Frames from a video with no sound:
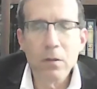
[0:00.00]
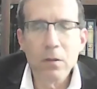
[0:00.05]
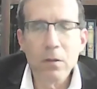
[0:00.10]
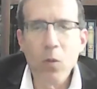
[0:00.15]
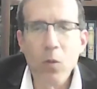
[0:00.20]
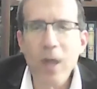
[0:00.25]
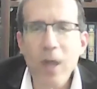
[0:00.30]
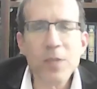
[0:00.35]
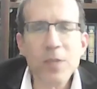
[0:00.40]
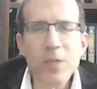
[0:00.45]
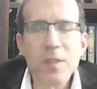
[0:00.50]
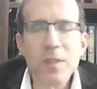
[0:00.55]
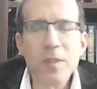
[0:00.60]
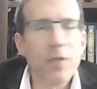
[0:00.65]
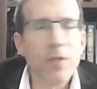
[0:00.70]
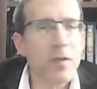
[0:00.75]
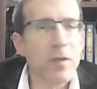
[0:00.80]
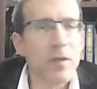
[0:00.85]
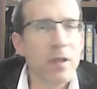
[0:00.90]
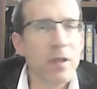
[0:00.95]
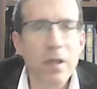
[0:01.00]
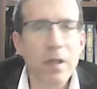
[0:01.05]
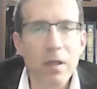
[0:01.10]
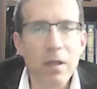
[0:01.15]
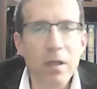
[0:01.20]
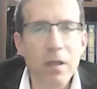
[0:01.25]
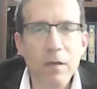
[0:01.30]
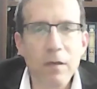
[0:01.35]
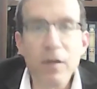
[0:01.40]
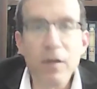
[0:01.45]
Why specifically
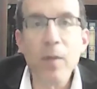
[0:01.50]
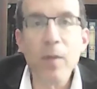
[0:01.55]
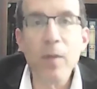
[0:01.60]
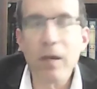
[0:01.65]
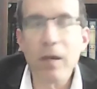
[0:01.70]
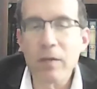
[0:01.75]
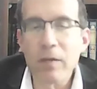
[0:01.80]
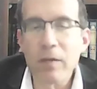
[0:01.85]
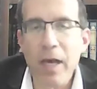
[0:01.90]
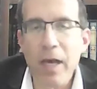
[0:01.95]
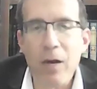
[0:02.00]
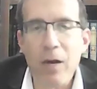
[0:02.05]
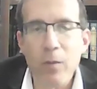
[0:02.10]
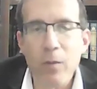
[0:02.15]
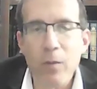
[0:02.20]
a female cow?